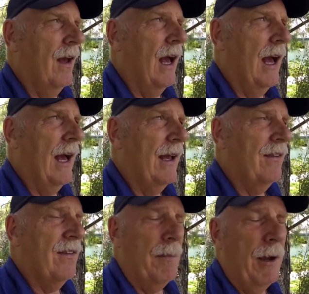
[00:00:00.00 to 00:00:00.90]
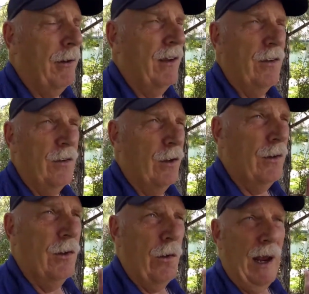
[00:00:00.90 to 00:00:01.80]
Some areas are
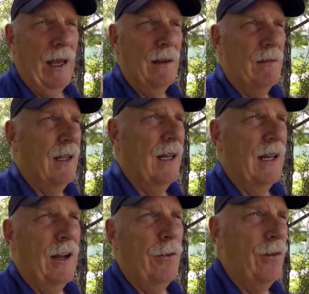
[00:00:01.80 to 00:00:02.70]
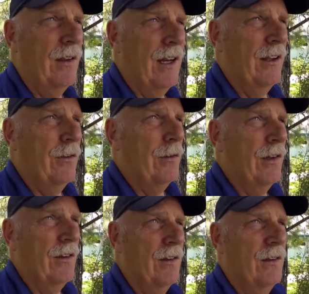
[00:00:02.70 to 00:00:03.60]
doing great, and then other cities are
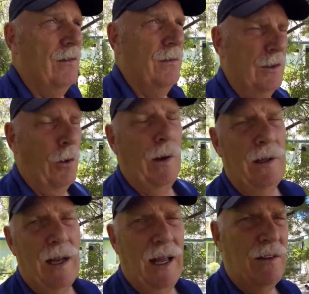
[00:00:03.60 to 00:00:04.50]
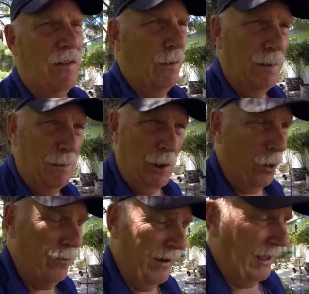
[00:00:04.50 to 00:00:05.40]
just going nuts with
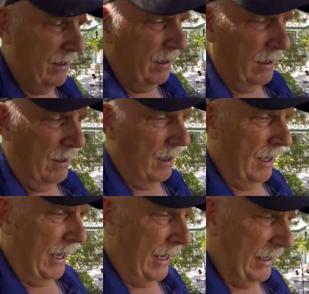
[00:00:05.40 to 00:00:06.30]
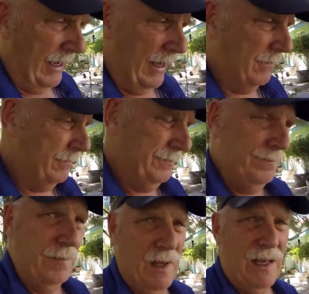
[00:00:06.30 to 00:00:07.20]
COVID, and
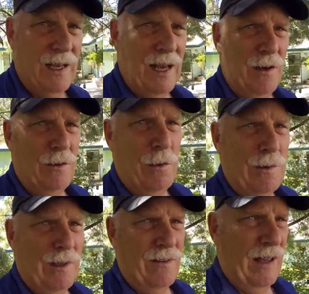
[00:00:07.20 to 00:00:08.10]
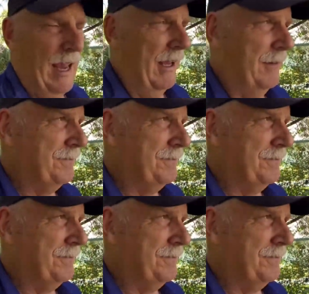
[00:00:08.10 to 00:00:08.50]
I don't know what to say.